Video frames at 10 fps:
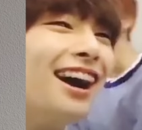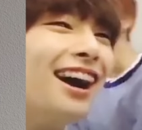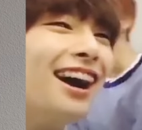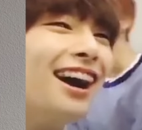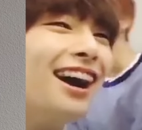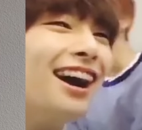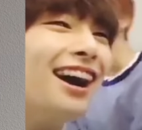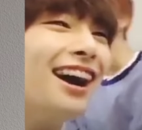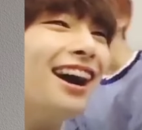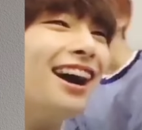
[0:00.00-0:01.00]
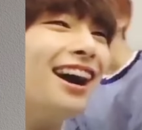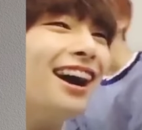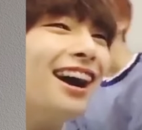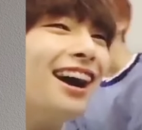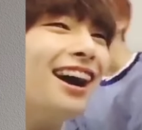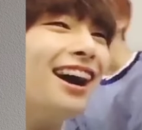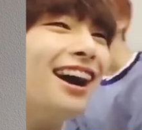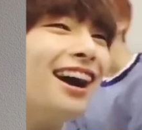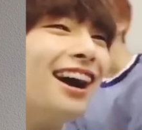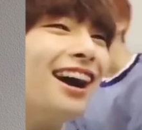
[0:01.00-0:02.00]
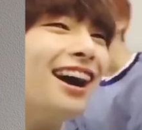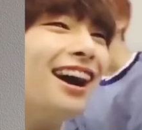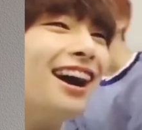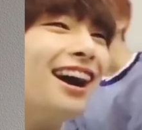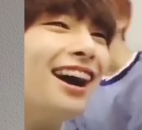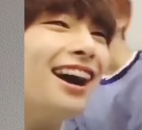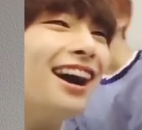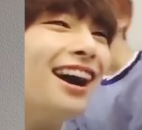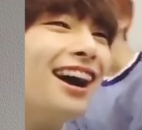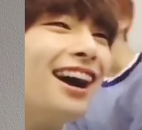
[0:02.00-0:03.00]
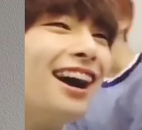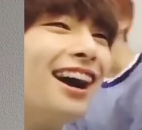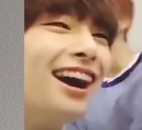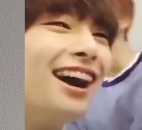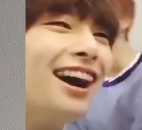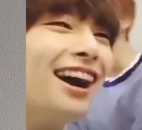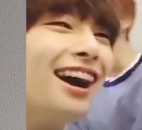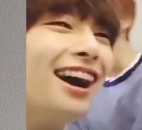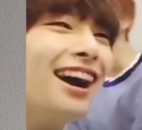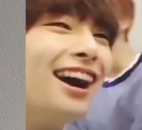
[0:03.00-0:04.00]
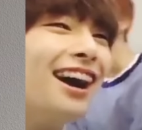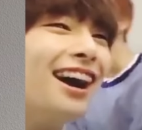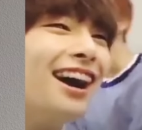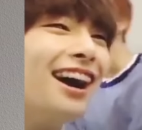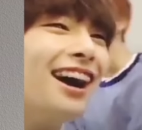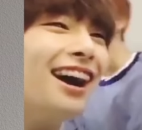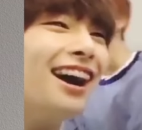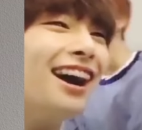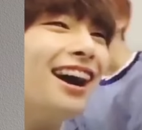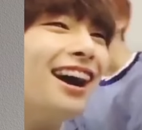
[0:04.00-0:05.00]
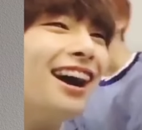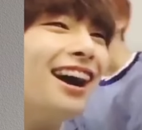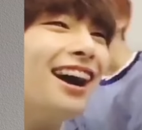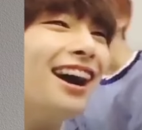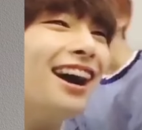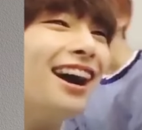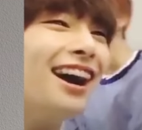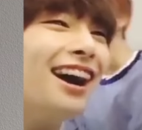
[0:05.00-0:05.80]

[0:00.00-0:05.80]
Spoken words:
No words are spoken by the person on screen.